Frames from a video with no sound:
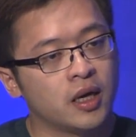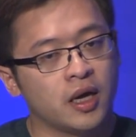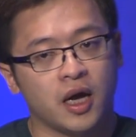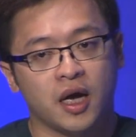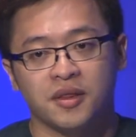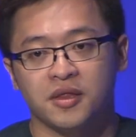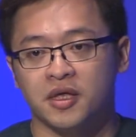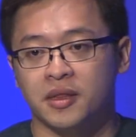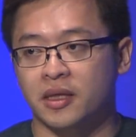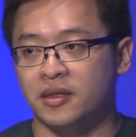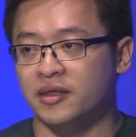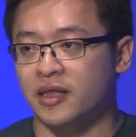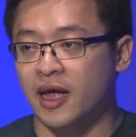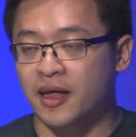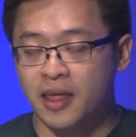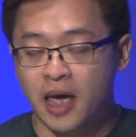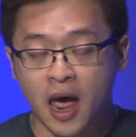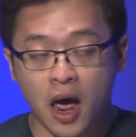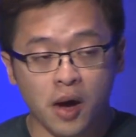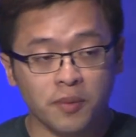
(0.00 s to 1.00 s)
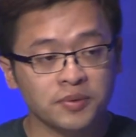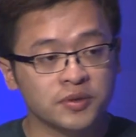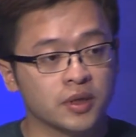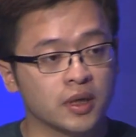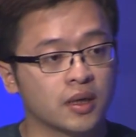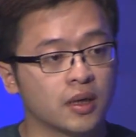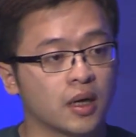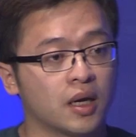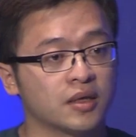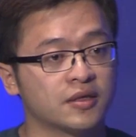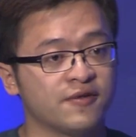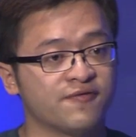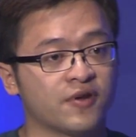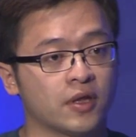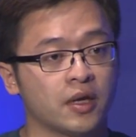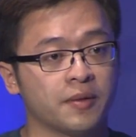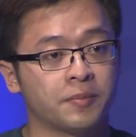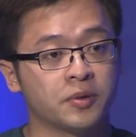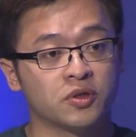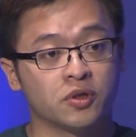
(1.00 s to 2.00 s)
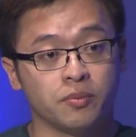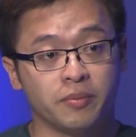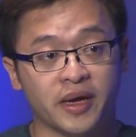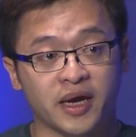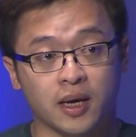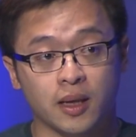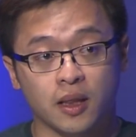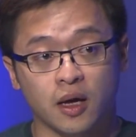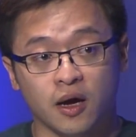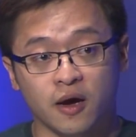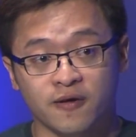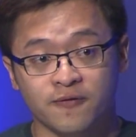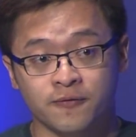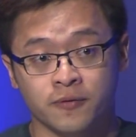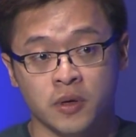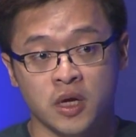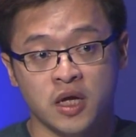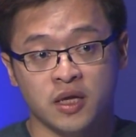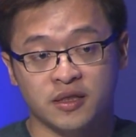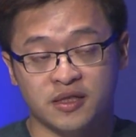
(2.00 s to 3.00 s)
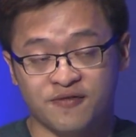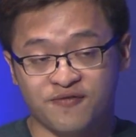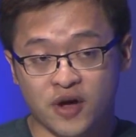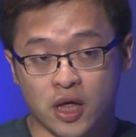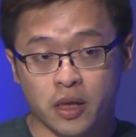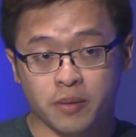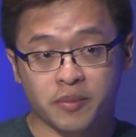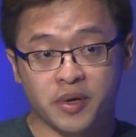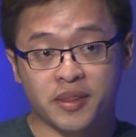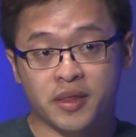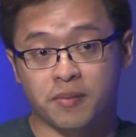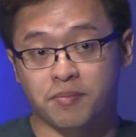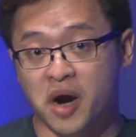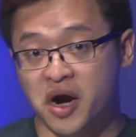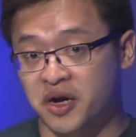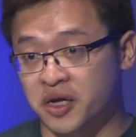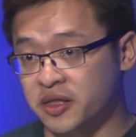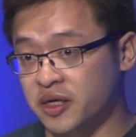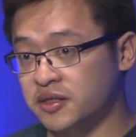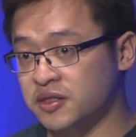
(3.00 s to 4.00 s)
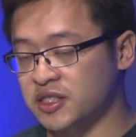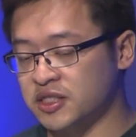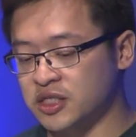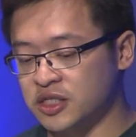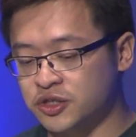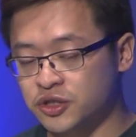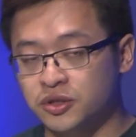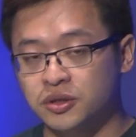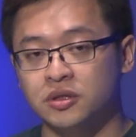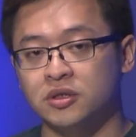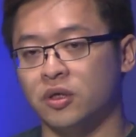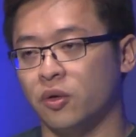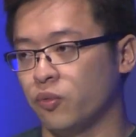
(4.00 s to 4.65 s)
and that helps developers to make a lot of development and marketing decisions,